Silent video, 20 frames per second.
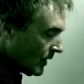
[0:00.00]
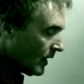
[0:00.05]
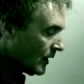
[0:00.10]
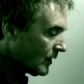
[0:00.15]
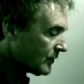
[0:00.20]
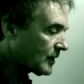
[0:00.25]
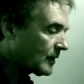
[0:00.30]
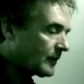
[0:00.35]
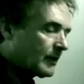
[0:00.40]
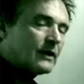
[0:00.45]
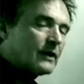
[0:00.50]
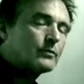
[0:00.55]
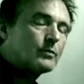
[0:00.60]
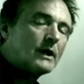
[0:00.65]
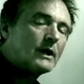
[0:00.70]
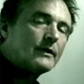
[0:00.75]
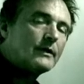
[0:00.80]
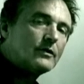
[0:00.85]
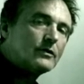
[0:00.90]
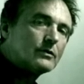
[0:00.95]
So that's
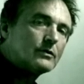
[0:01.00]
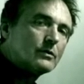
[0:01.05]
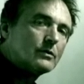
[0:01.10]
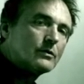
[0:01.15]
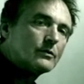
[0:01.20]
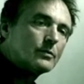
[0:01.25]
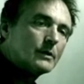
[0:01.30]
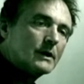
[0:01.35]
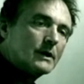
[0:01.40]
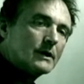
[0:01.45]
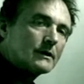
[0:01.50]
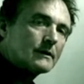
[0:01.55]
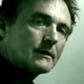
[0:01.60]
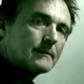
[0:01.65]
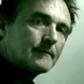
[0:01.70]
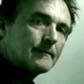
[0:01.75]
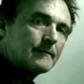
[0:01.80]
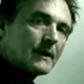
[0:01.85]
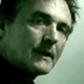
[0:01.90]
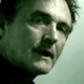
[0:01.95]
why these chords work.
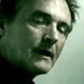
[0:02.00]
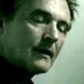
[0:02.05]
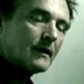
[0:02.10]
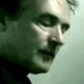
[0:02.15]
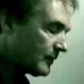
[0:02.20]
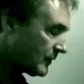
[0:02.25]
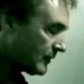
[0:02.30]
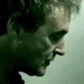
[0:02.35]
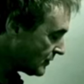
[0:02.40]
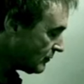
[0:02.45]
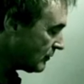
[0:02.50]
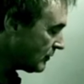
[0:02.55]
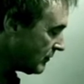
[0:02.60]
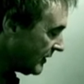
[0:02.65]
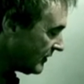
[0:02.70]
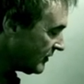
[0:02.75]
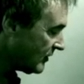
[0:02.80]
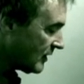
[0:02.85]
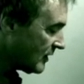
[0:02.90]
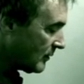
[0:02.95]
And the
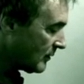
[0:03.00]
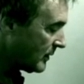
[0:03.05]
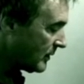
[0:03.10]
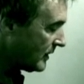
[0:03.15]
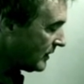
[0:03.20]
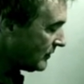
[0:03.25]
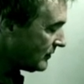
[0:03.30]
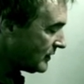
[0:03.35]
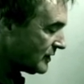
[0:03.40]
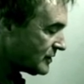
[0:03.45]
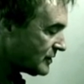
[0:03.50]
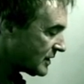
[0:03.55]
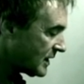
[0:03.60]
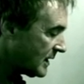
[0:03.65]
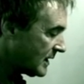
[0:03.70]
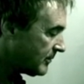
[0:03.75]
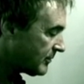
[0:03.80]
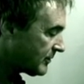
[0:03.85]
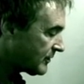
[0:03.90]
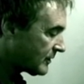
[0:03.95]
reason that we use these
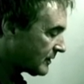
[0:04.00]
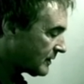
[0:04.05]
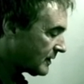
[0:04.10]
shapes